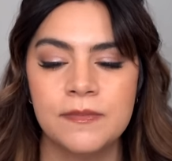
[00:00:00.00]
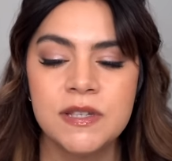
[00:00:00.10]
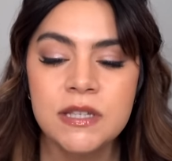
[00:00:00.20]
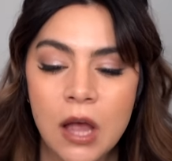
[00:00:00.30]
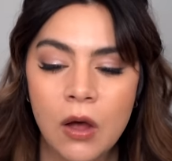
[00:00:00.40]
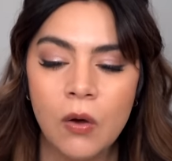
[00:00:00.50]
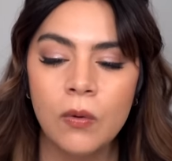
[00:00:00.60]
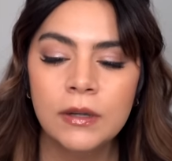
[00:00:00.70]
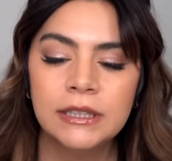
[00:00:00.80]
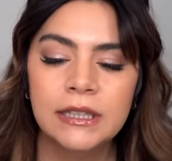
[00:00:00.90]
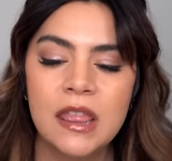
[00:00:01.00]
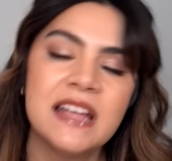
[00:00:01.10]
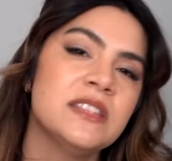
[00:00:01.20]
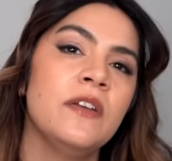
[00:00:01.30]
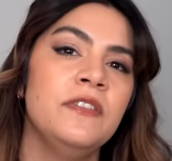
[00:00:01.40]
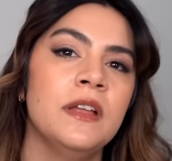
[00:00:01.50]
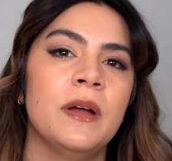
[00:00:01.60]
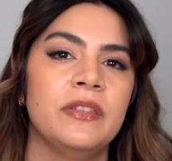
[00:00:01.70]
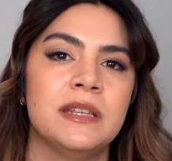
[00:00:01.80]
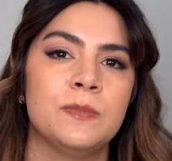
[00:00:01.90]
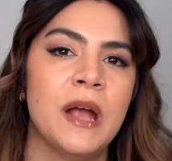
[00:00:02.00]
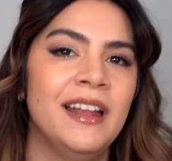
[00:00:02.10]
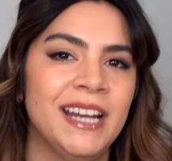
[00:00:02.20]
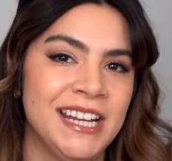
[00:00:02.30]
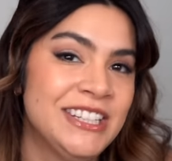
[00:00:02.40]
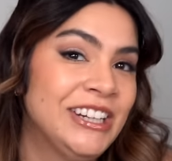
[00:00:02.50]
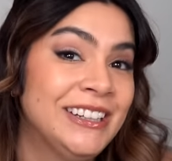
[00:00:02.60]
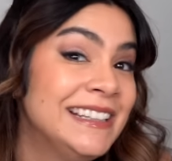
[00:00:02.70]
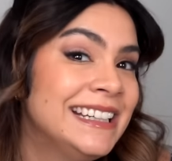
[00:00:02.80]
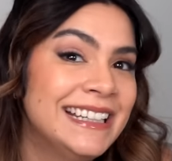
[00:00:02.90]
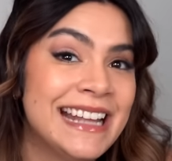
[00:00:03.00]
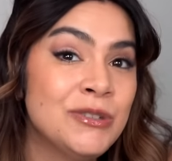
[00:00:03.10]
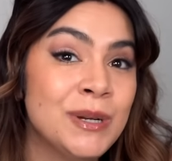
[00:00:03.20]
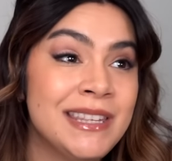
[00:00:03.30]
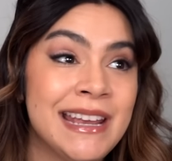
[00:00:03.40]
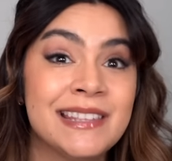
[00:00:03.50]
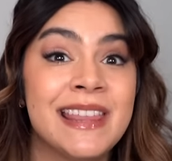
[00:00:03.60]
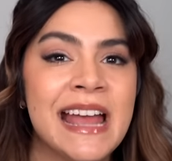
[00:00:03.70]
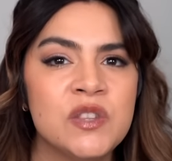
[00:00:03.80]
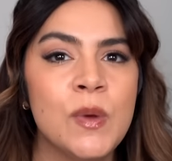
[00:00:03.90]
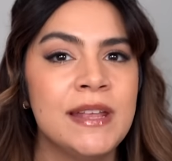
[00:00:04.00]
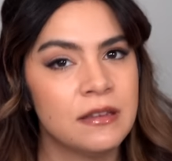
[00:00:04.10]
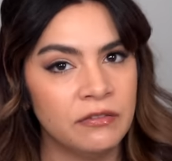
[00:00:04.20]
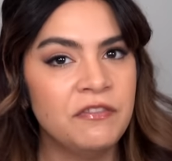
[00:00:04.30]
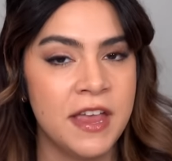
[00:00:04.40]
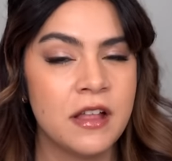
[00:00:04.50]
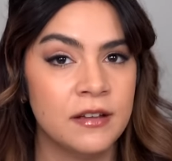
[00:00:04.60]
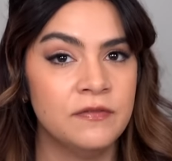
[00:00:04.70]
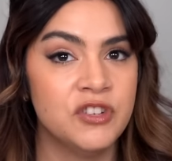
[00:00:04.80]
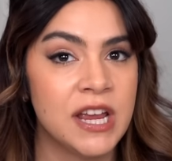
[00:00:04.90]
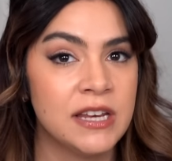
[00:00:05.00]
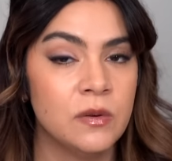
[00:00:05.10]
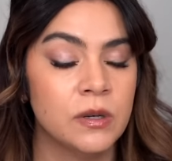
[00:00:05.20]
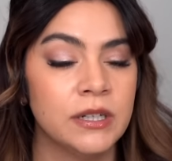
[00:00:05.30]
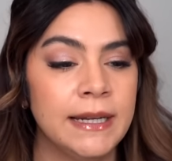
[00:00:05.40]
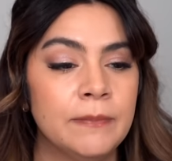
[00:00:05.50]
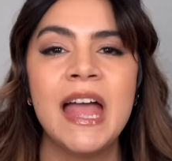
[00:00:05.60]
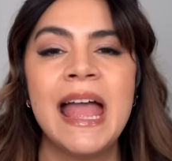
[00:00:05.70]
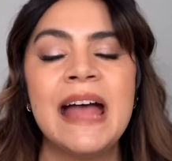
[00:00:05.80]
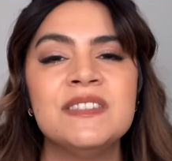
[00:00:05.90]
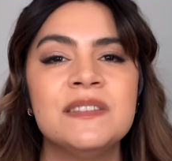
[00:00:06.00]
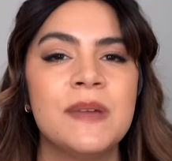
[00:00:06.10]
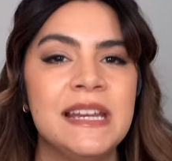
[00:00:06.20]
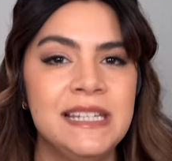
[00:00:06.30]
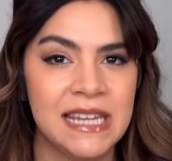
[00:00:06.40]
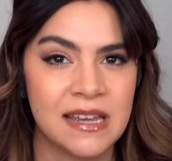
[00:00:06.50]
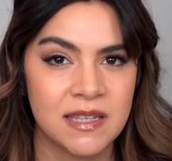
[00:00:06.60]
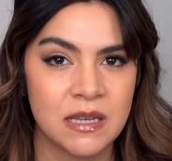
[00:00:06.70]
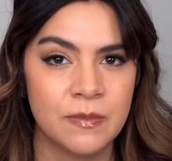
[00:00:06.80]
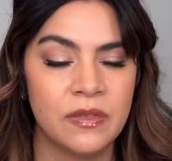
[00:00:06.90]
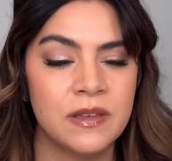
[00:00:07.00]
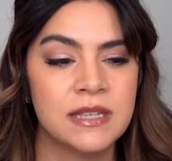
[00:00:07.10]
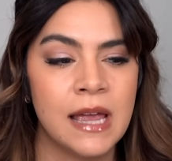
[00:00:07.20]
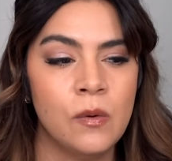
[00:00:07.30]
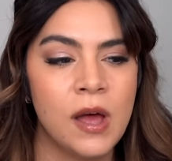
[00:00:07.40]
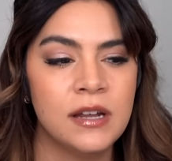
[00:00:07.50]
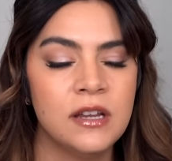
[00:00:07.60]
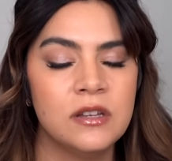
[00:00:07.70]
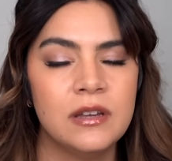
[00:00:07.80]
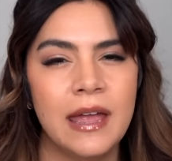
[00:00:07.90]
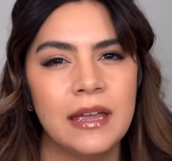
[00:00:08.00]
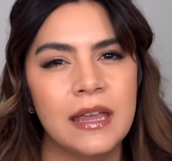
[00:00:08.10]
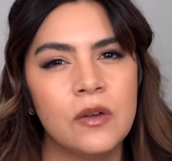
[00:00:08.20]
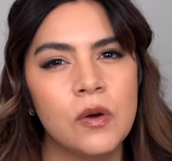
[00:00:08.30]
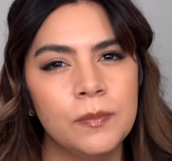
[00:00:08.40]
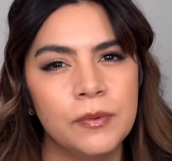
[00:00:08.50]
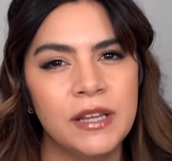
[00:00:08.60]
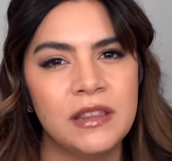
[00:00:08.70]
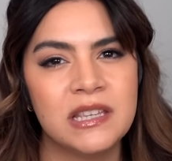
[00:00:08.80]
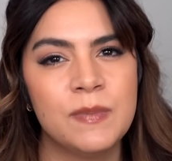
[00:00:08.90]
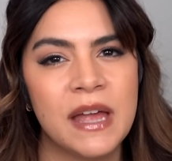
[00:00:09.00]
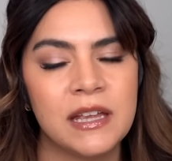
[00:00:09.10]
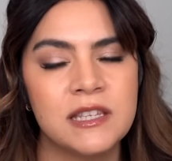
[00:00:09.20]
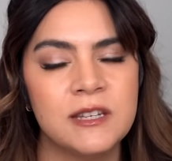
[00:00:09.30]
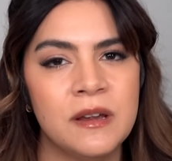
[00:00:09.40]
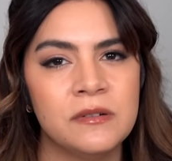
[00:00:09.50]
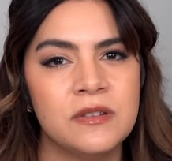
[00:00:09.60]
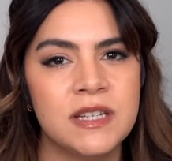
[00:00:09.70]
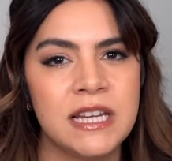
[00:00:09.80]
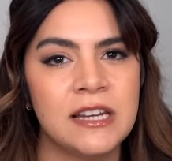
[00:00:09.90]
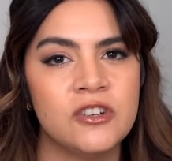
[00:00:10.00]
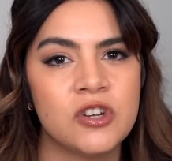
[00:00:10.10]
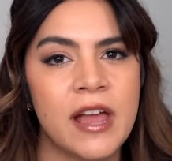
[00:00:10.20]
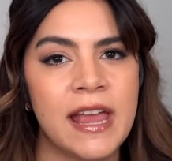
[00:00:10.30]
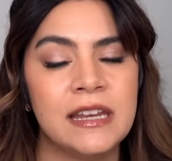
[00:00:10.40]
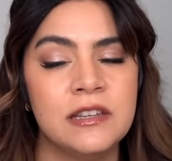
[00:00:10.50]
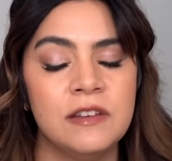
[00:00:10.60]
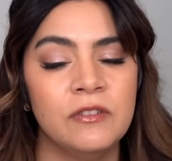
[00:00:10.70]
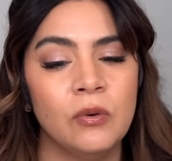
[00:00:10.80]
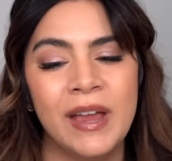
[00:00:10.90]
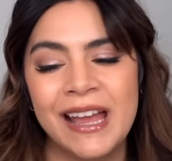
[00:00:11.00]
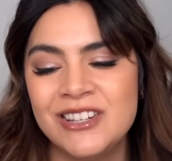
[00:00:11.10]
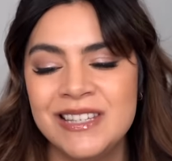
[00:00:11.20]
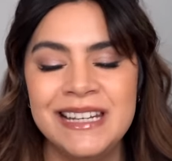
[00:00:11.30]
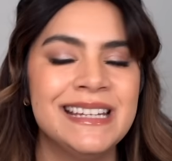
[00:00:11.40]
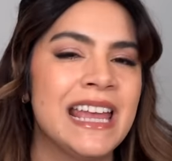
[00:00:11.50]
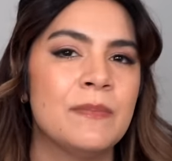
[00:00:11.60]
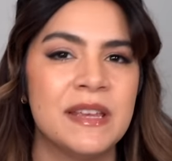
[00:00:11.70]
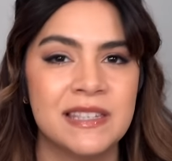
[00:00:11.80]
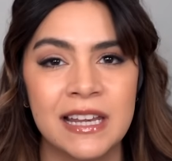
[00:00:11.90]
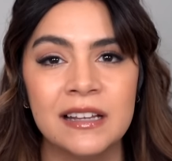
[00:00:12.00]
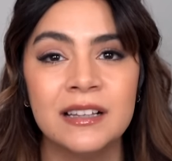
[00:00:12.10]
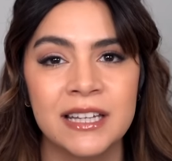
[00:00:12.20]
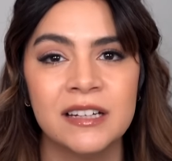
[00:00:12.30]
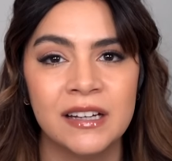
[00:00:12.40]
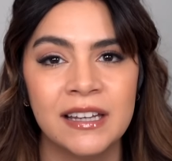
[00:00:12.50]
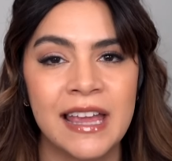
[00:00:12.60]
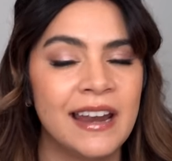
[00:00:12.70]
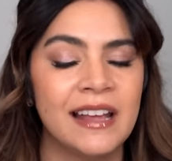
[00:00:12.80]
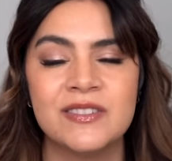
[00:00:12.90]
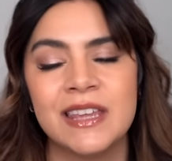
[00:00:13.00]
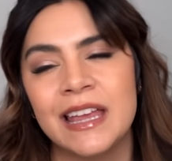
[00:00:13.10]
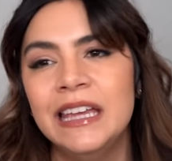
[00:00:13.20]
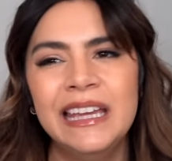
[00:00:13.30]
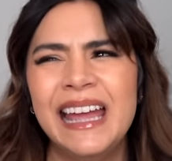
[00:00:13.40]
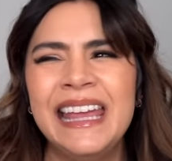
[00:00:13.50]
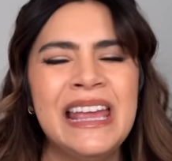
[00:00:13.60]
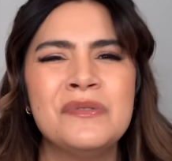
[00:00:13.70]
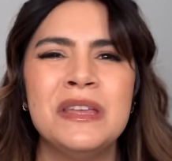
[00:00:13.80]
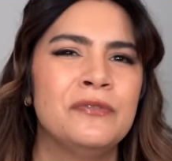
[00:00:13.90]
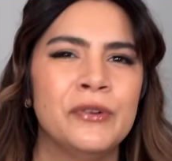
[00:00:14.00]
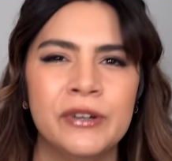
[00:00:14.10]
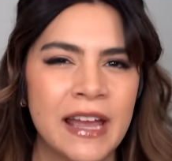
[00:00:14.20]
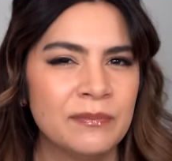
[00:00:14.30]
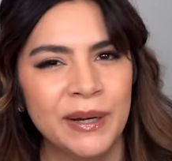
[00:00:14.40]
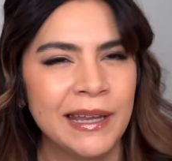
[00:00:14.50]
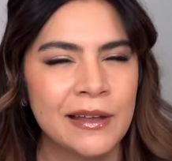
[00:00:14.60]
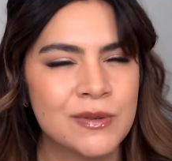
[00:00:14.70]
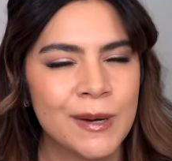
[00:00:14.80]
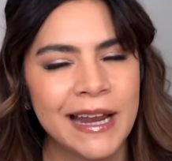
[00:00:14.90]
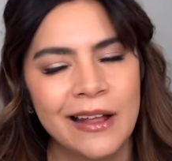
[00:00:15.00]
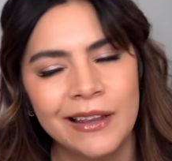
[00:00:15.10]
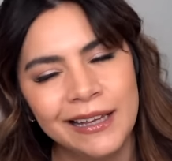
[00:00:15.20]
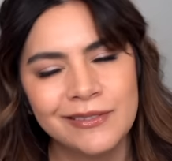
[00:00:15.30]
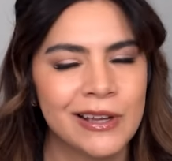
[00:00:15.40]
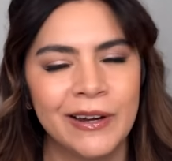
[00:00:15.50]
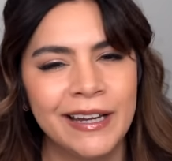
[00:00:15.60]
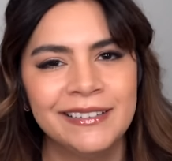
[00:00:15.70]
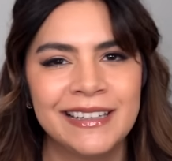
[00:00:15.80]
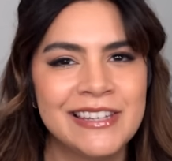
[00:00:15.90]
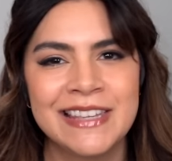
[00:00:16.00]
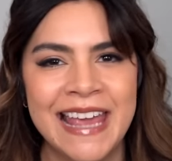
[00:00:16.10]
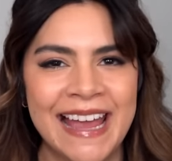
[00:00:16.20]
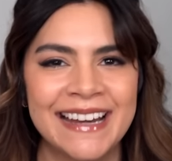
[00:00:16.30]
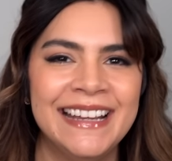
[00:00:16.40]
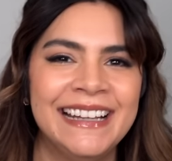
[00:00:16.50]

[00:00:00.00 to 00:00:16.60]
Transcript: So that's how I feel about this product. That's where it stands. That's why it's a fail of January. I have some ideas about this. I want to incorporate this back into my routine and try it in a different way. I just needed to get my skin clear again. I was like, I can't really afford to have breakouts right now. Like, sorry, just can't.